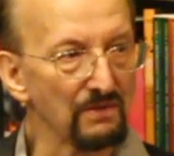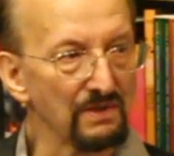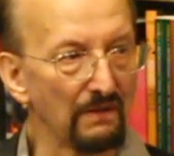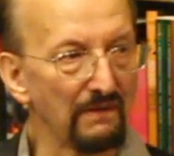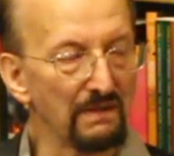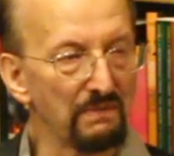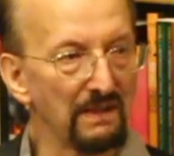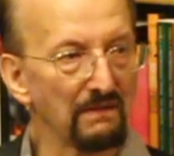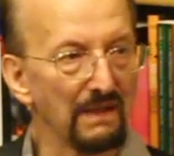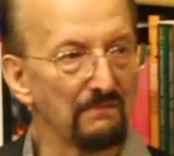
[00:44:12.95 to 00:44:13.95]
So in the
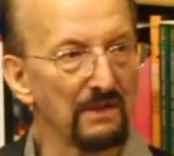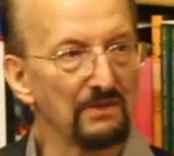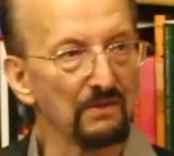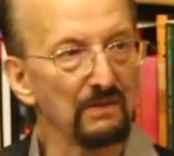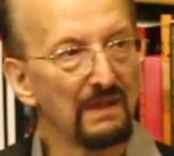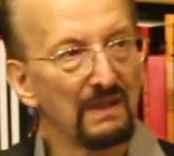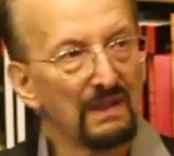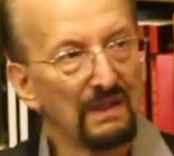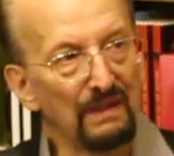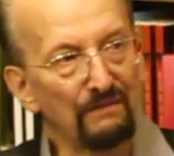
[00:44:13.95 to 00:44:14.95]
pentagram ritual,
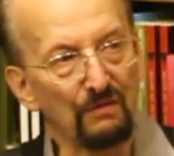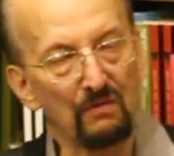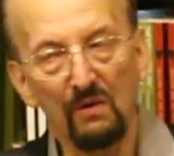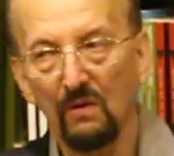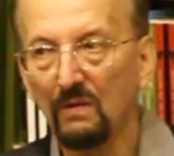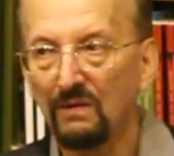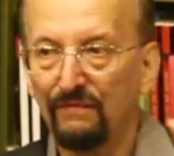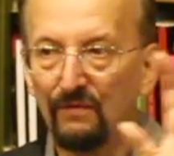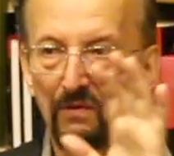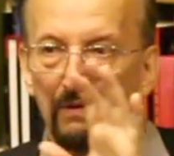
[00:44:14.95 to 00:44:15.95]
if you call the
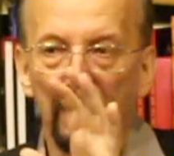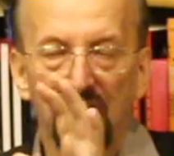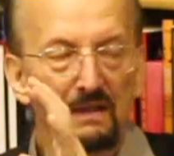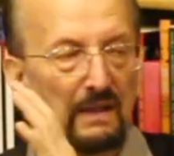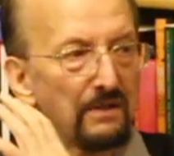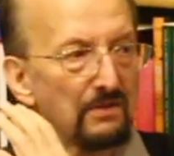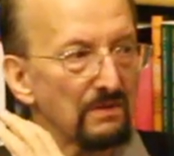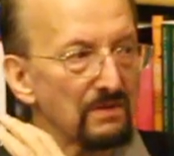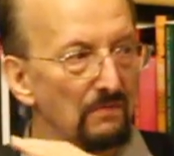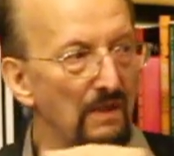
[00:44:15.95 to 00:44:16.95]
4
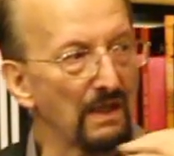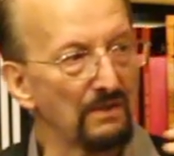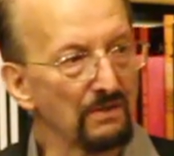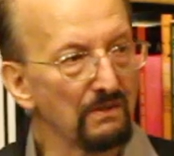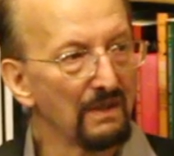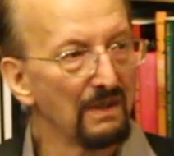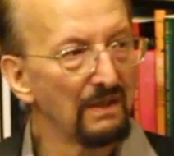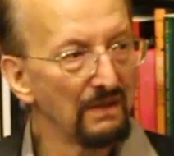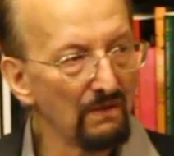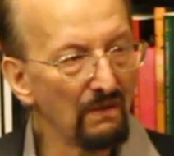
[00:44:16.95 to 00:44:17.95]
archangels around you,
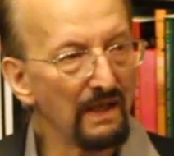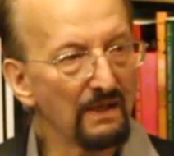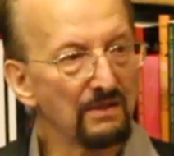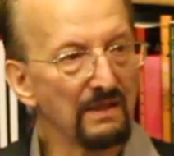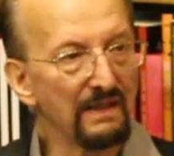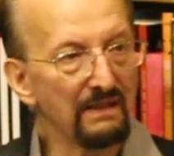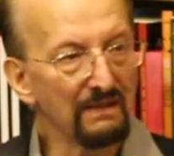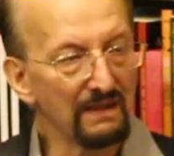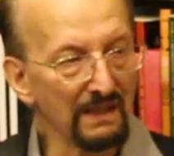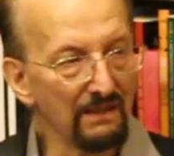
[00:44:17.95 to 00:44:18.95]
you're actually
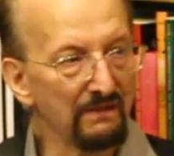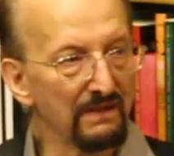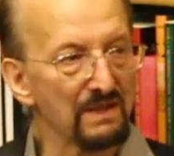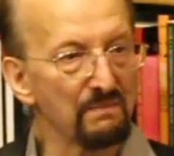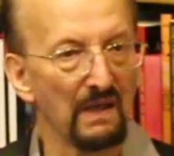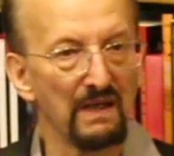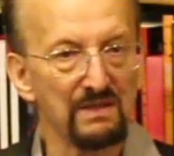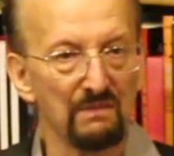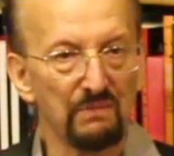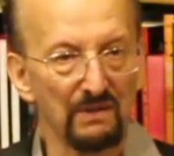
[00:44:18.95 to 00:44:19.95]
clearing the
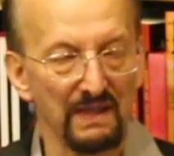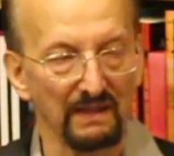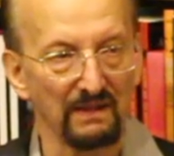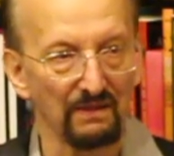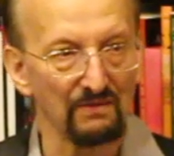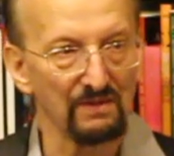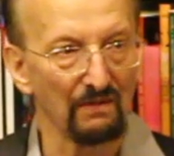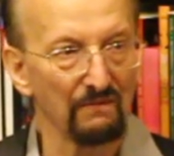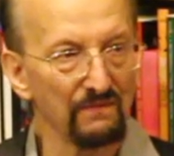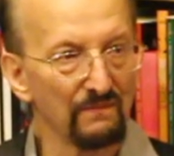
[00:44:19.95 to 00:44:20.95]
space and protecting
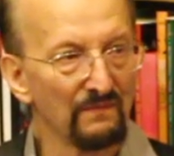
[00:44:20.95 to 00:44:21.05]
yourself.